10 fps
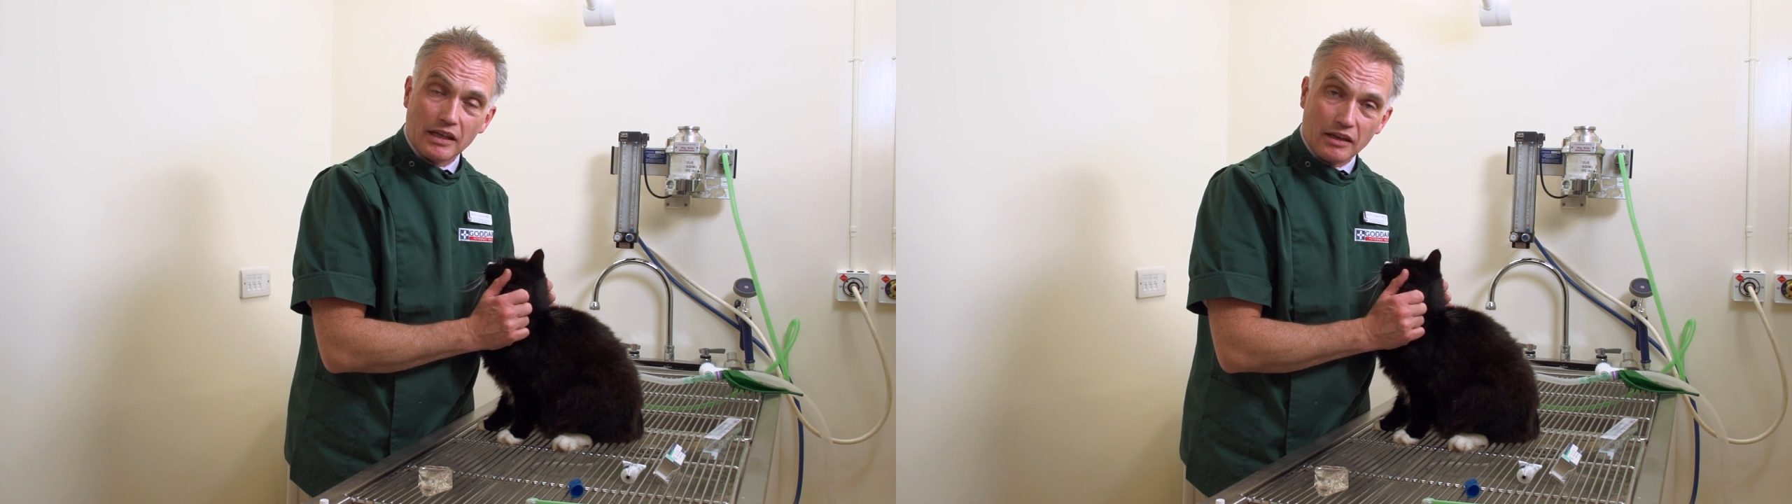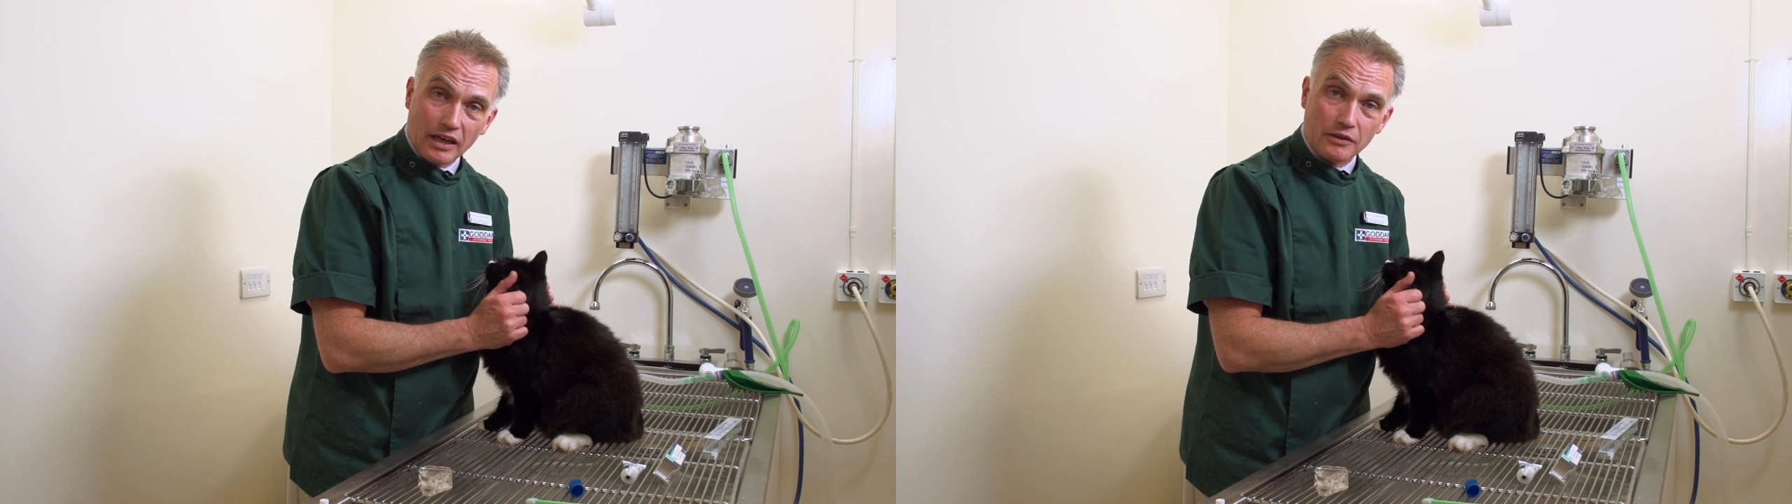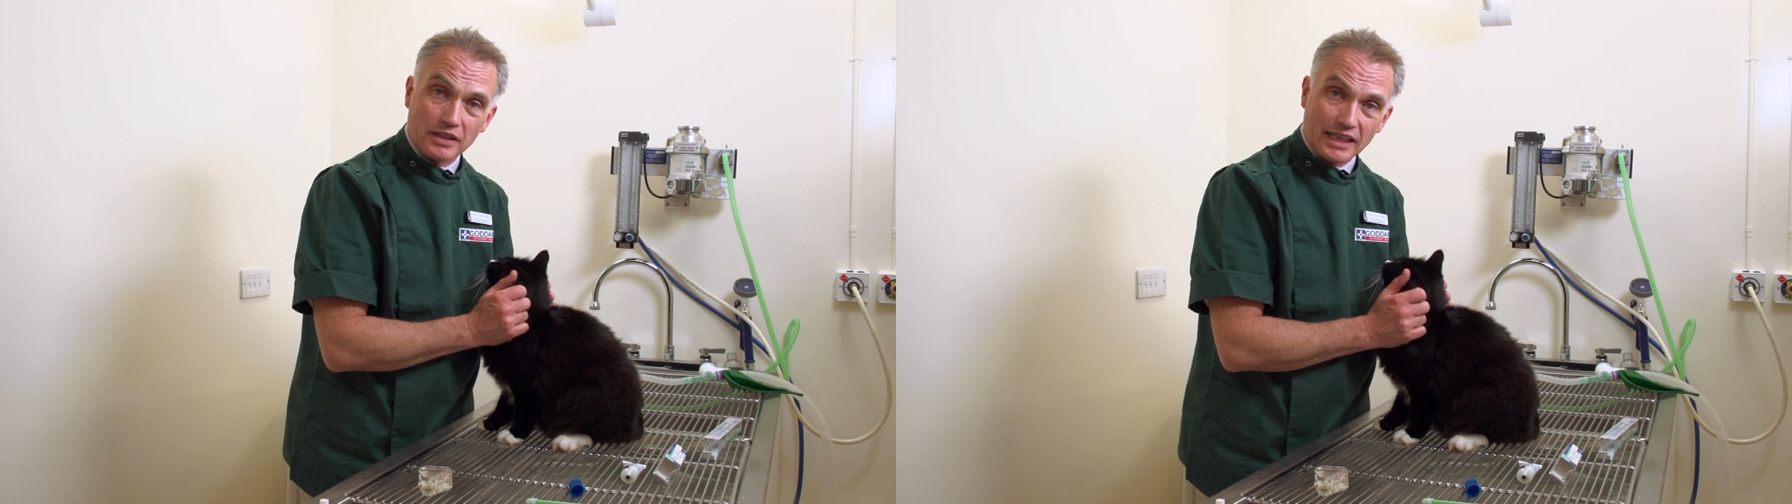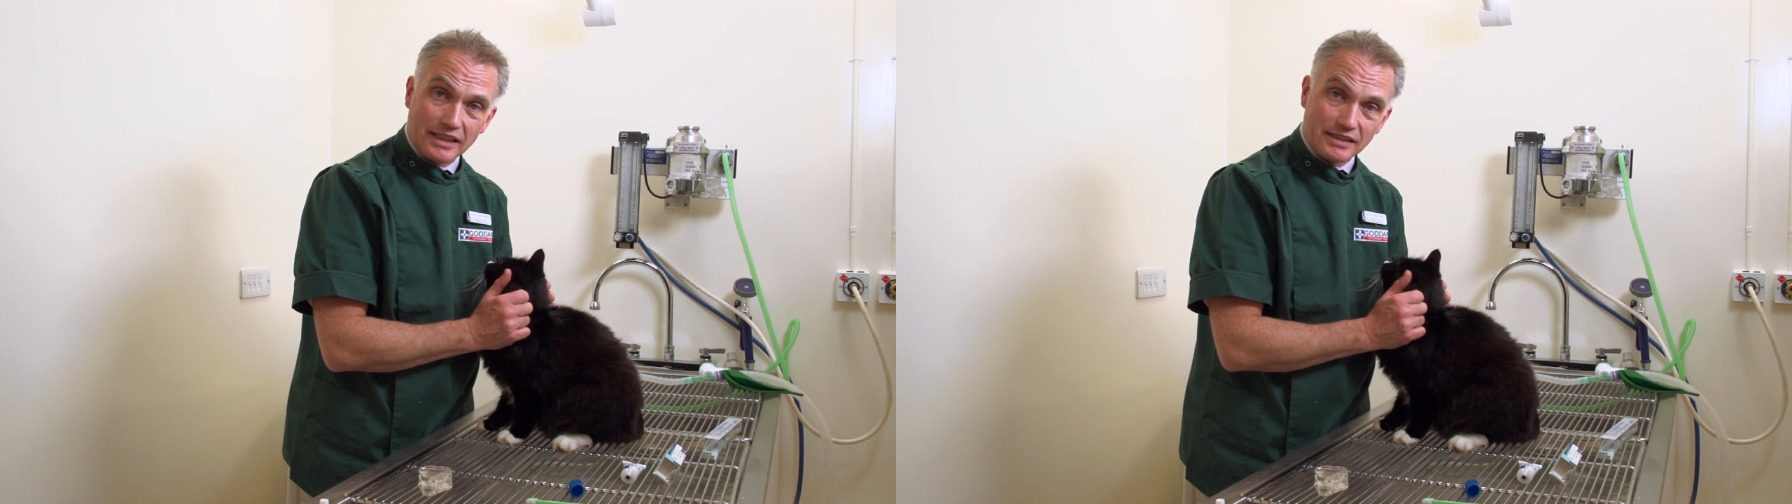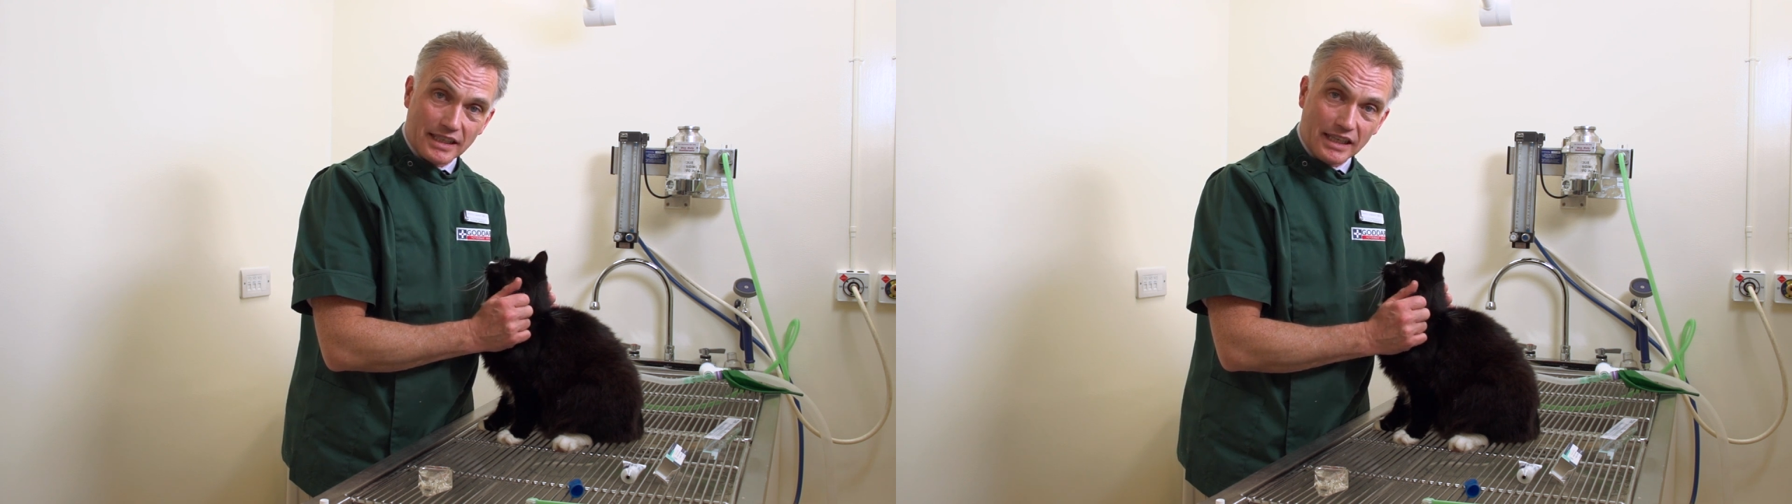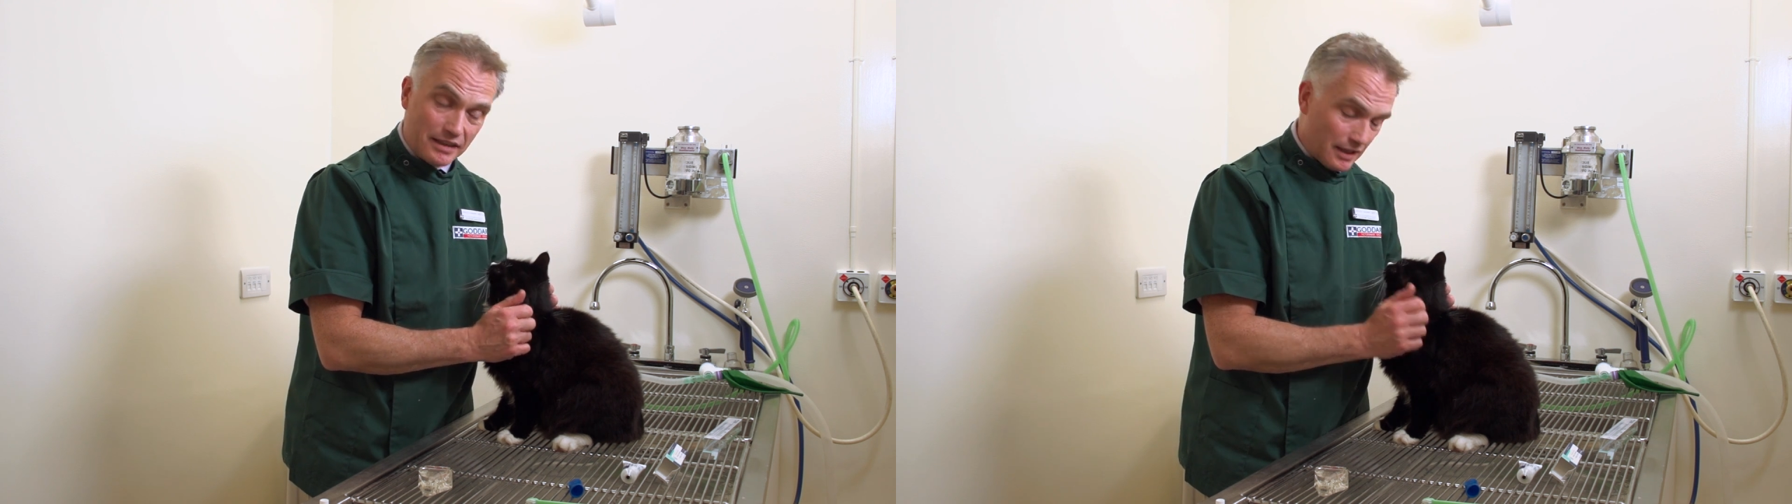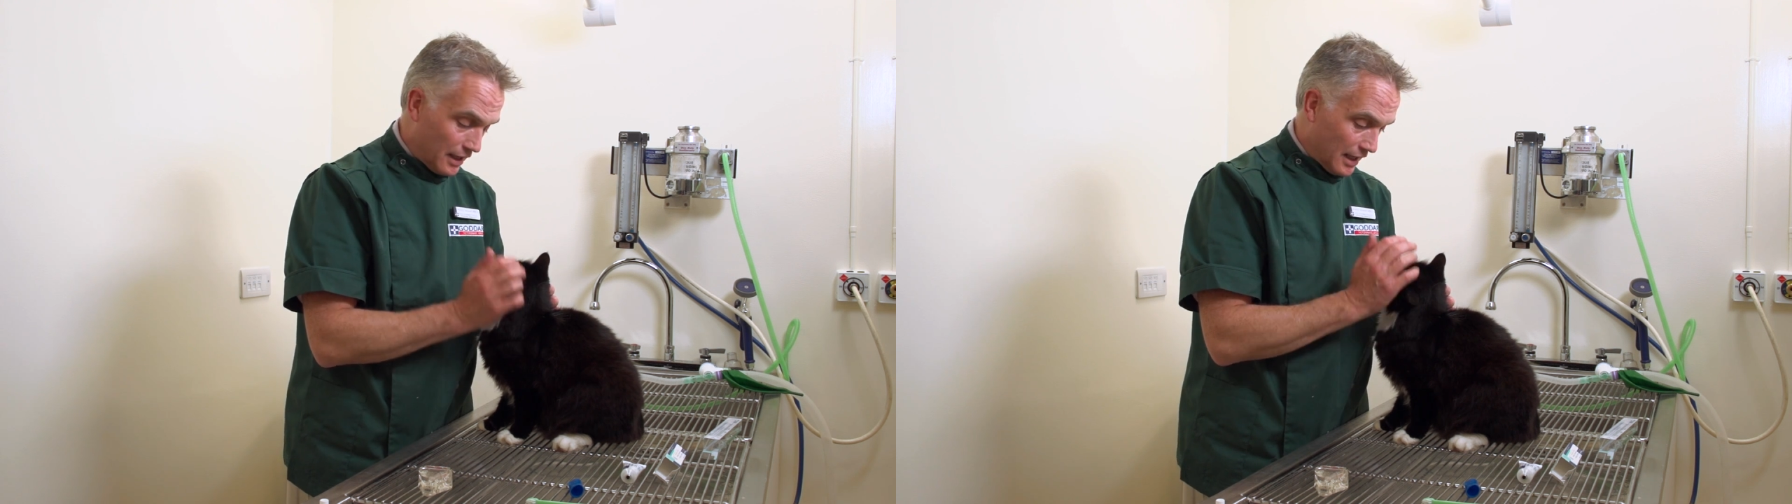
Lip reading: an eye on the cat's teeth,